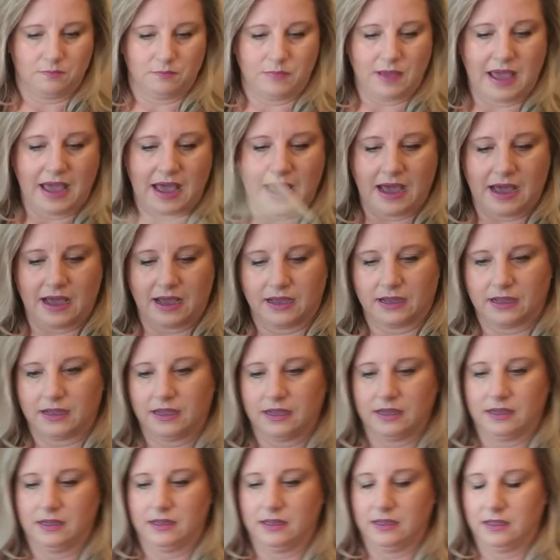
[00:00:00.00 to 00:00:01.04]
bag
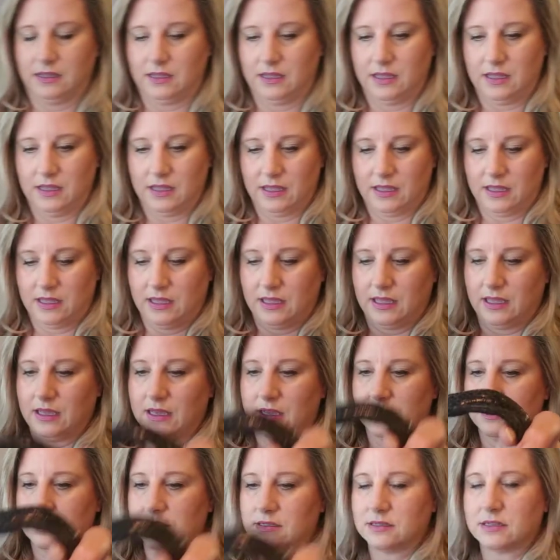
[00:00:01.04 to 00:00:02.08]

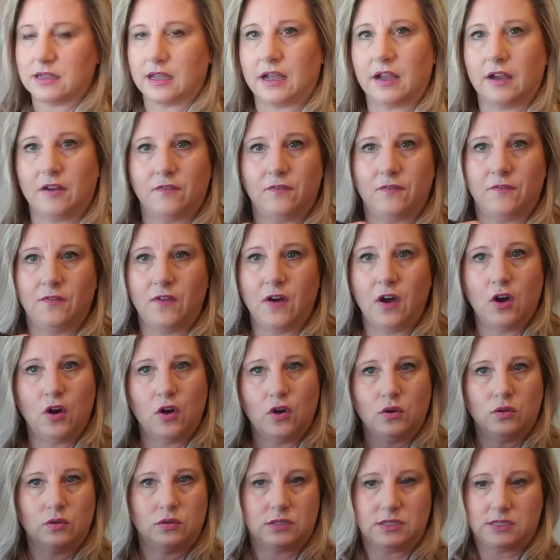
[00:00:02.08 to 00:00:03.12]
is like a
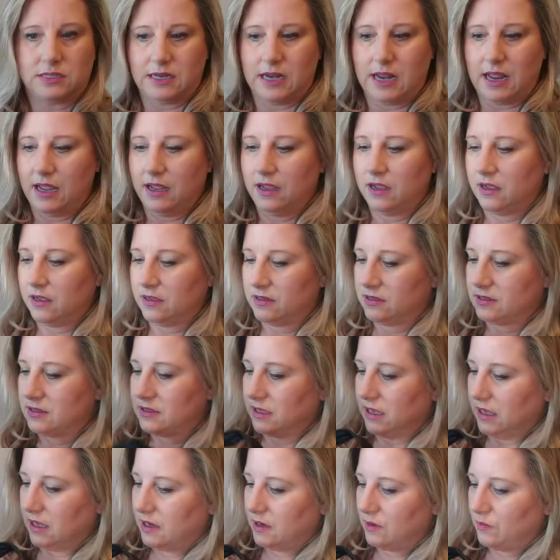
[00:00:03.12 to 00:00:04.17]
faux snake
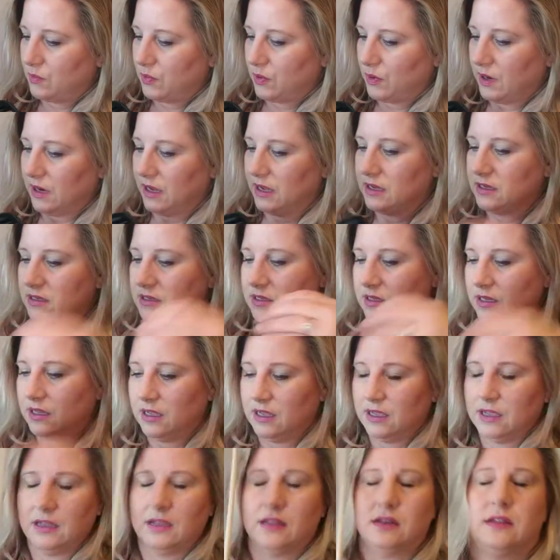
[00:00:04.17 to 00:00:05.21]
skin print,
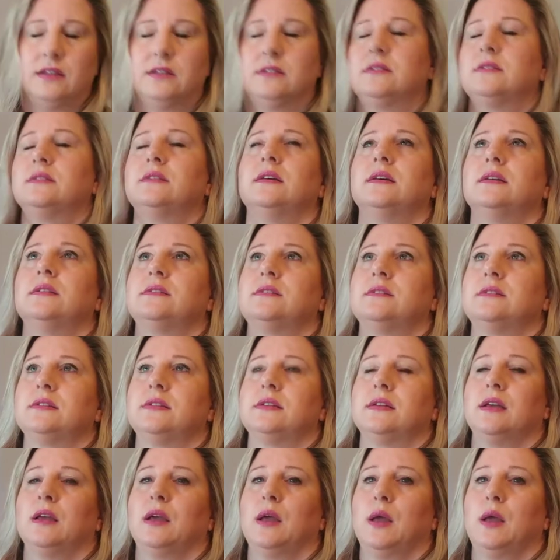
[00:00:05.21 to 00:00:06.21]
and it's this,